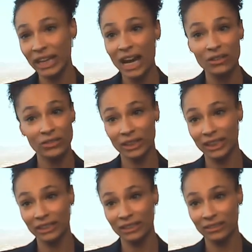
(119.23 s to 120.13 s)
I
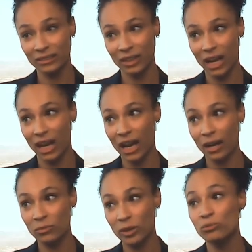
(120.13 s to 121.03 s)
really
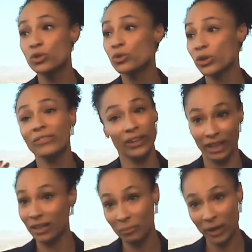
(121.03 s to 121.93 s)
am
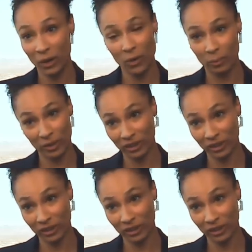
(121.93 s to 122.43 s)
driven by corporate